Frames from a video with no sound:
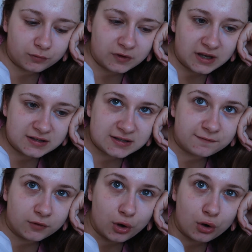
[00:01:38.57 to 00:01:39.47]
This
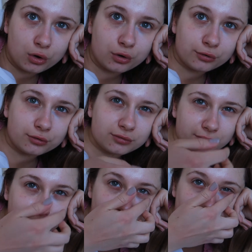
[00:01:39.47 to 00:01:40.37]
vlog
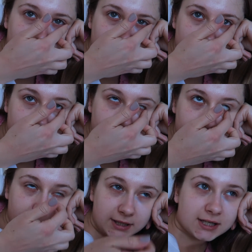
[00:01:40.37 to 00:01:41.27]
might
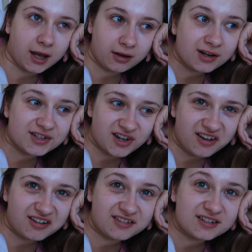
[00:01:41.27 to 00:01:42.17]
be taking a
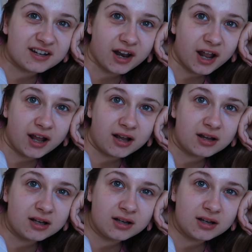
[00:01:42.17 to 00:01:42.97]
turn today.